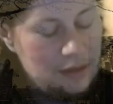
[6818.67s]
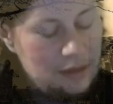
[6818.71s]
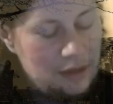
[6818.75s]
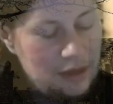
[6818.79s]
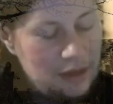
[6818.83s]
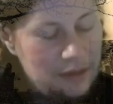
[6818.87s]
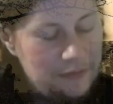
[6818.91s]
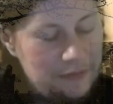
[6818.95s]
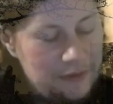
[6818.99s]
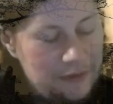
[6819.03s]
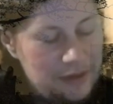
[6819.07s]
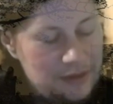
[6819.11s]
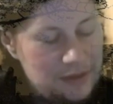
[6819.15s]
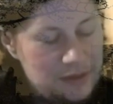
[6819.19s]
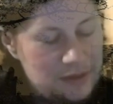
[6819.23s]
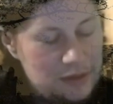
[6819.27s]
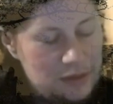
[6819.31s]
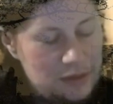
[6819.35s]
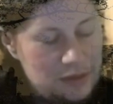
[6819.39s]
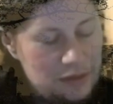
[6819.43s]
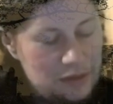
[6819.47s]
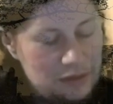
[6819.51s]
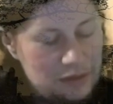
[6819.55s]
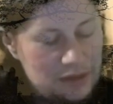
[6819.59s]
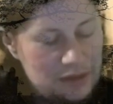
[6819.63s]
At first,
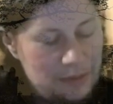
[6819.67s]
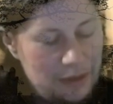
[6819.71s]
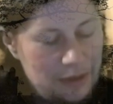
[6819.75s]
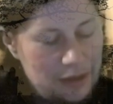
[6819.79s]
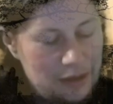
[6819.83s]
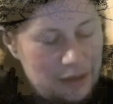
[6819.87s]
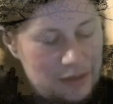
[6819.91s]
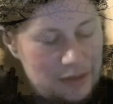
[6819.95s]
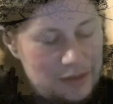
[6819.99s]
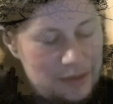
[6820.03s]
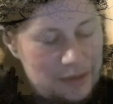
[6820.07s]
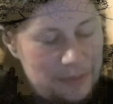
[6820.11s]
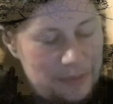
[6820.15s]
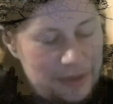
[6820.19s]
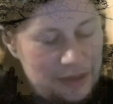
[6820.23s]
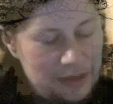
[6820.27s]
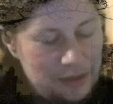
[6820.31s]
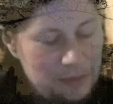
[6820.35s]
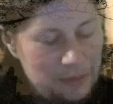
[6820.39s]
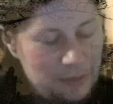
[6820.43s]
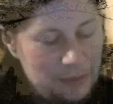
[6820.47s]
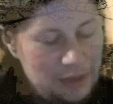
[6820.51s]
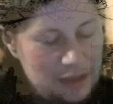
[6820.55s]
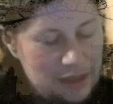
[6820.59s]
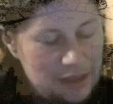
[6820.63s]
Dr. Magnus had been
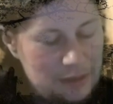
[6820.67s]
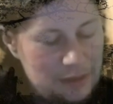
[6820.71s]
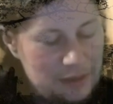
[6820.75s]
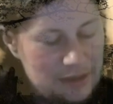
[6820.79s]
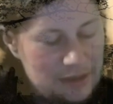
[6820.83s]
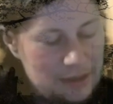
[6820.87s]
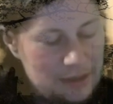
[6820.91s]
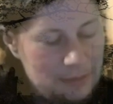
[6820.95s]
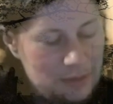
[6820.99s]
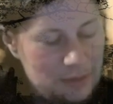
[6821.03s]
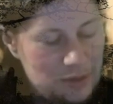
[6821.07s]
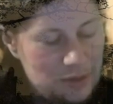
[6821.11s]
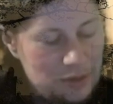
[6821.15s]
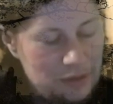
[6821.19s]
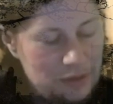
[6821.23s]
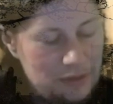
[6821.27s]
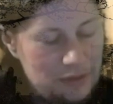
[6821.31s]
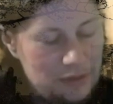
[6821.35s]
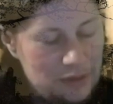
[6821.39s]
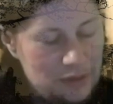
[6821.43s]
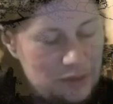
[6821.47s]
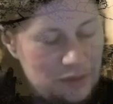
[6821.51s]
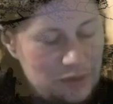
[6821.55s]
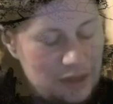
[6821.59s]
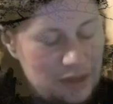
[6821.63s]
unwilling to accept the truth of
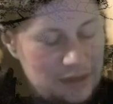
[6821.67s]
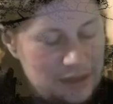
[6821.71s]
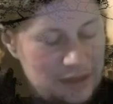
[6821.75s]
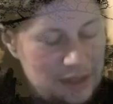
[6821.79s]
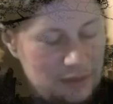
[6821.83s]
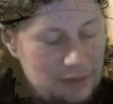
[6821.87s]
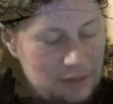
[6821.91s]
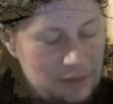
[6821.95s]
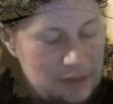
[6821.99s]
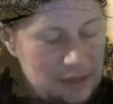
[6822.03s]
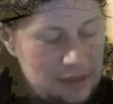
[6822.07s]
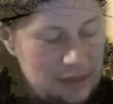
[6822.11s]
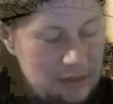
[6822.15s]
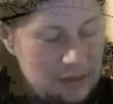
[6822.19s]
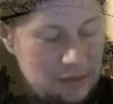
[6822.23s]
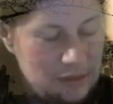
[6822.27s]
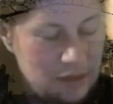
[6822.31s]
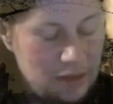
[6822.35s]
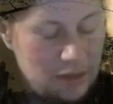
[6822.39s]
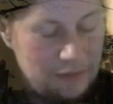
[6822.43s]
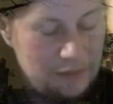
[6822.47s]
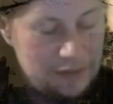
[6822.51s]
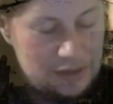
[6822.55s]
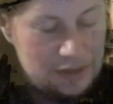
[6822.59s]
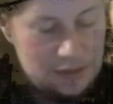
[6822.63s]
the dread secret he had uncovered,